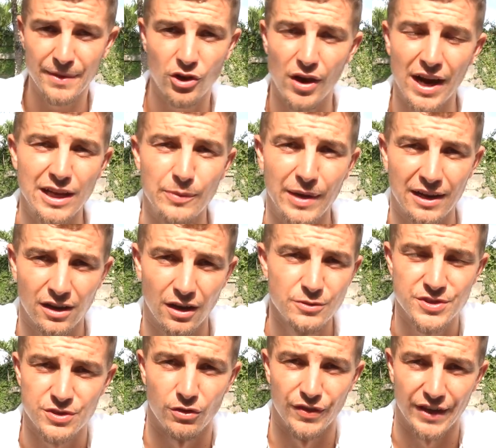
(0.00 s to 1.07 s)
they got anywhere
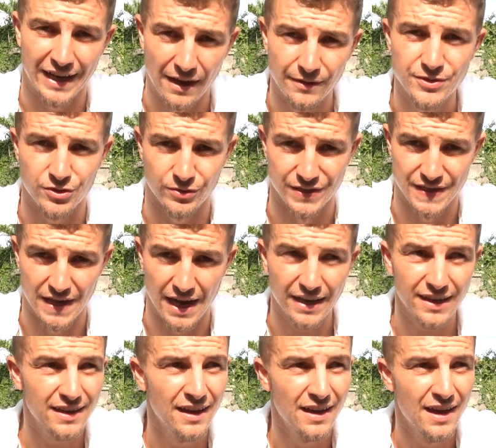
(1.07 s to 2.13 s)
closer on the
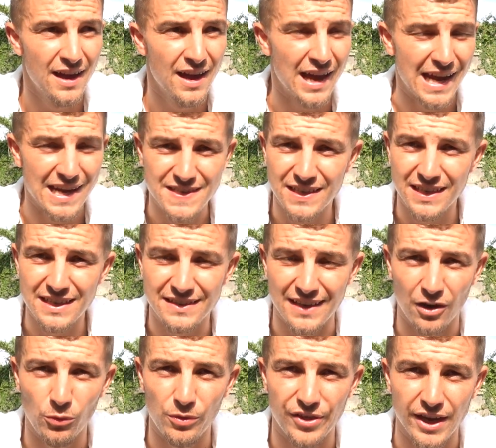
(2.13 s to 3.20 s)
counter-attack, Italy
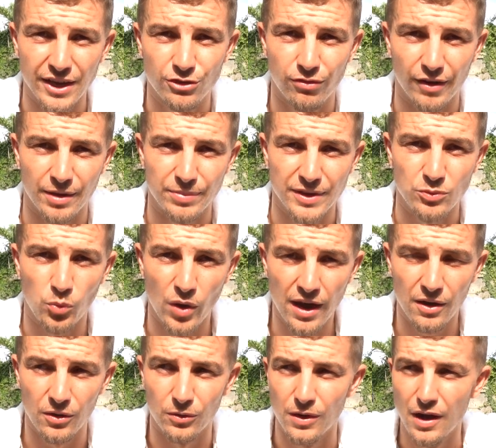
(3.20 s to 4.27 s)
dealt with it incredibly
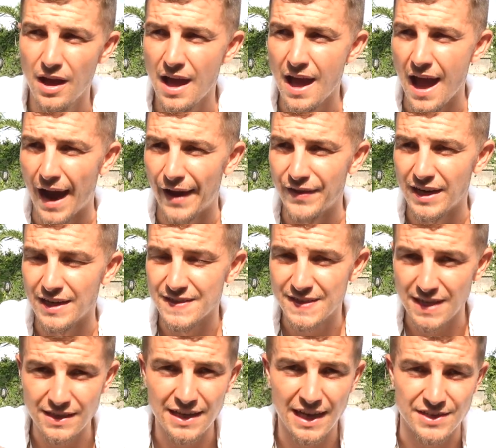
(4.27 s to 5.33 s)
well. And then
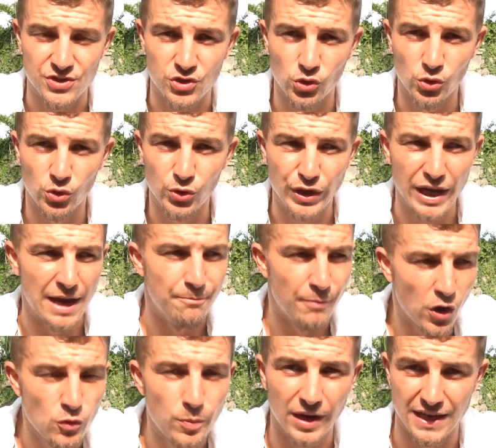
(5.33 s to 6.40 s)
Insigne scored,
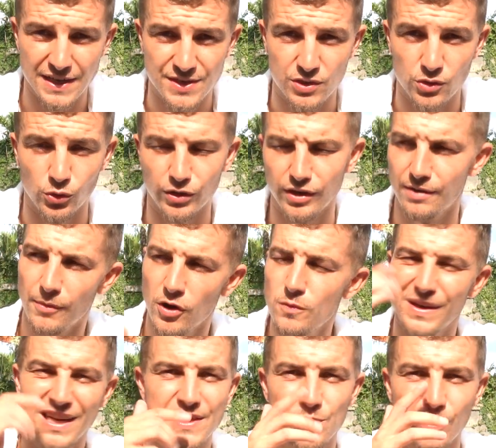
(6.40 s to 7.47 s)
Immobile scored, and
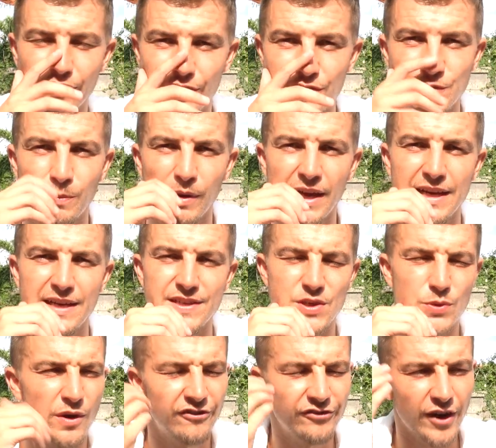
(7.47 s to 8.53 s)
Immobile is one of those players
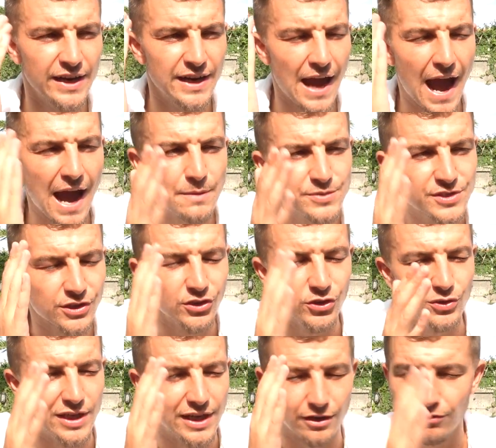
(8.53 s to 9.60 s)
who I find it
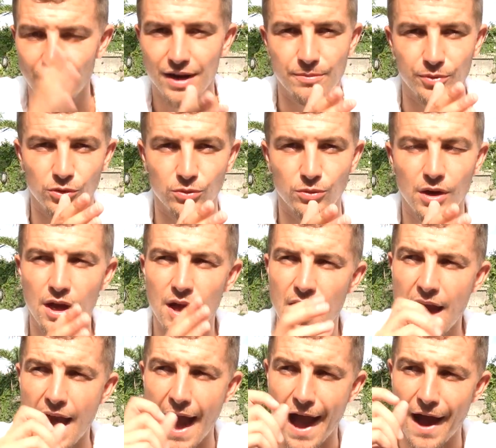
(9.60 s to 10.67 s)
absolutely incredible
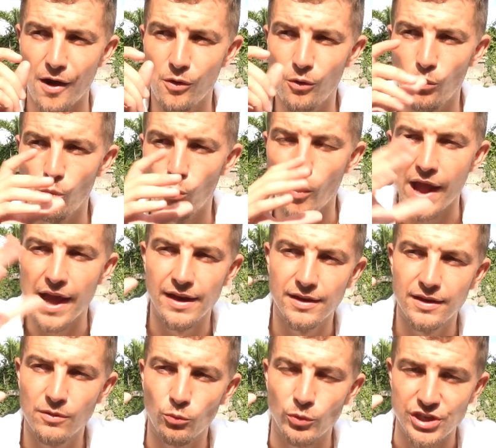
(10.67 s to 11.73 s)
how
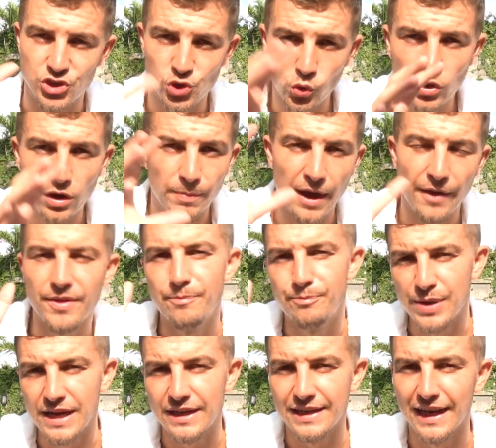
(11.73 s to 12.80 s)
when we talk about the
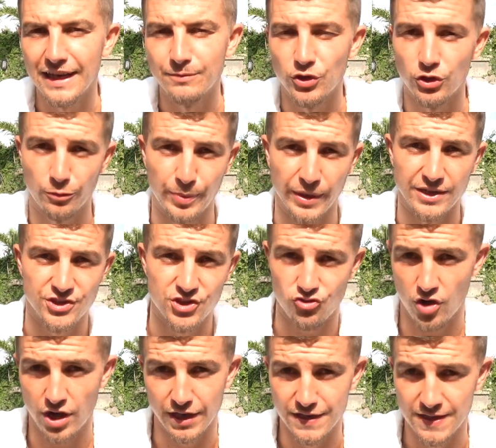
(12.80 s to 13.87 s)
big-name European
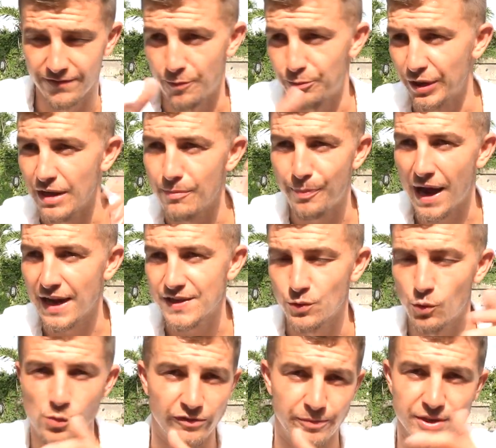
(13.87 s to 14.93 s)
strikers, if I bring it back to
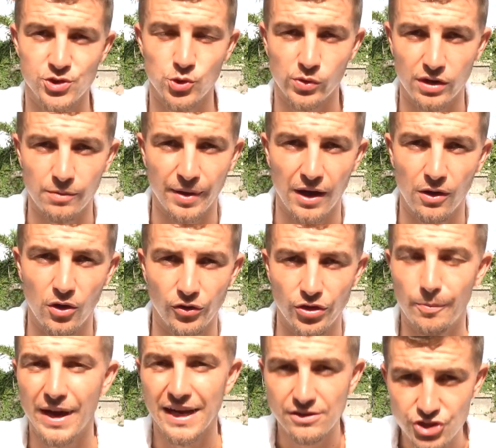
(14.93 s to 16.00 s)
what we've been talking about on the
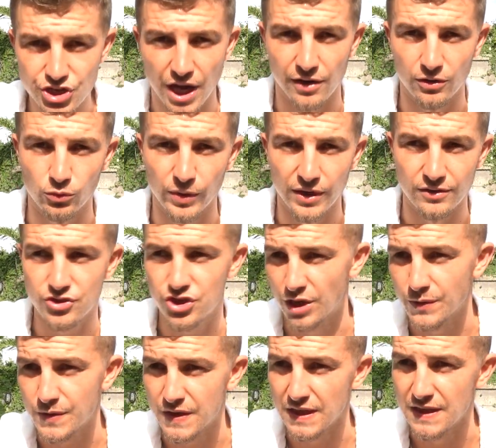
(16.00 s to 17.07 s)
main channel with
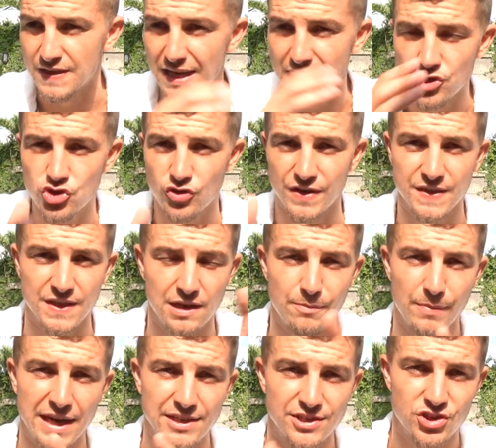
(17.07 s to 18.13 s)
Chelsea's interest in a
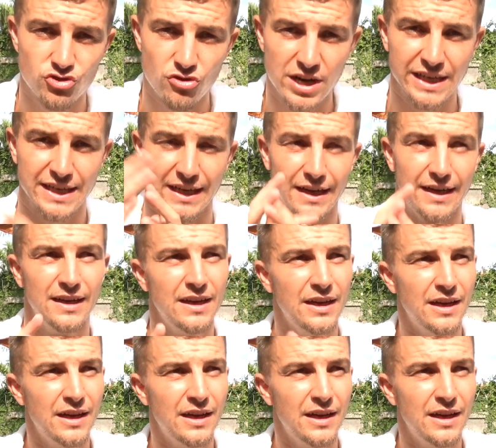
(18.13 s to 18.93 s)
main striker,